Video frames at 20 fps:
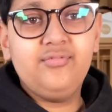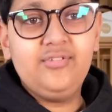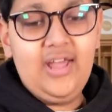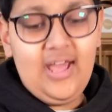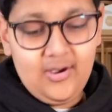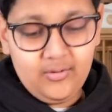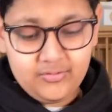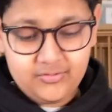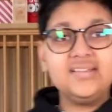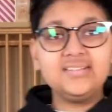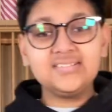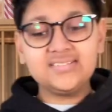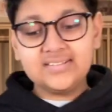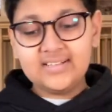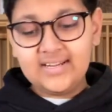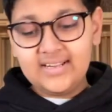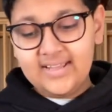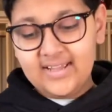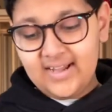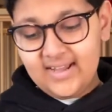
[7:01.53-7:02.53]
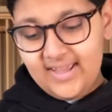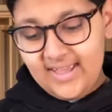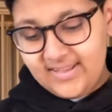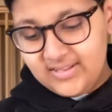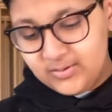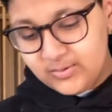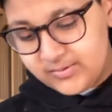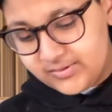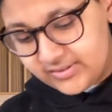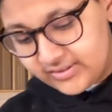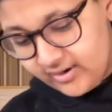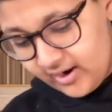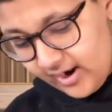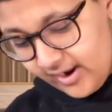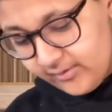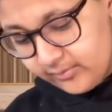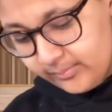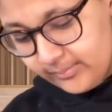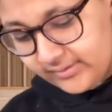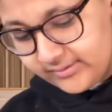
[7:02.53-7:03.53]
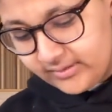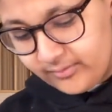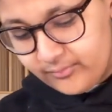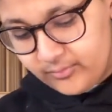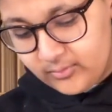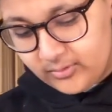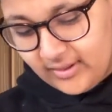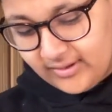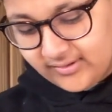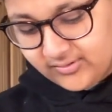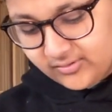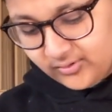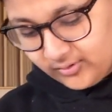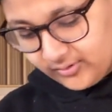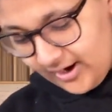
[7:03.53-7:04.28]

now. Personally, I hate using knives because I feel like it's not